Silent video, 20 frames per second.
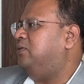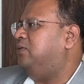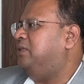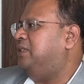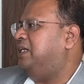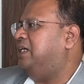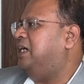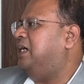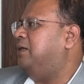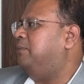
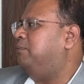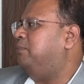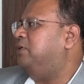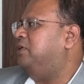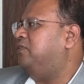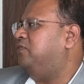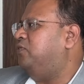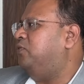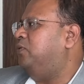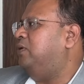They can't put
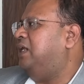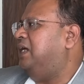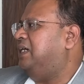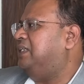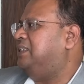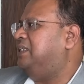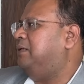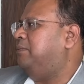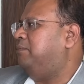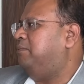a few
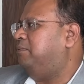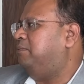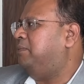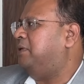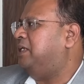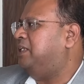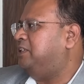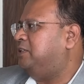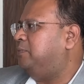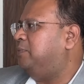lakhs and
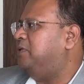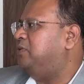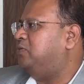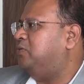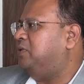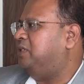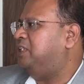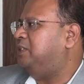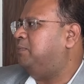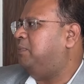participate through
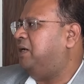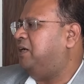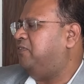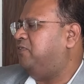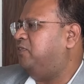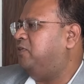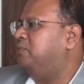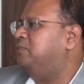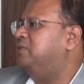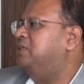these
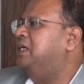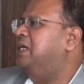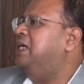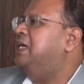platforms.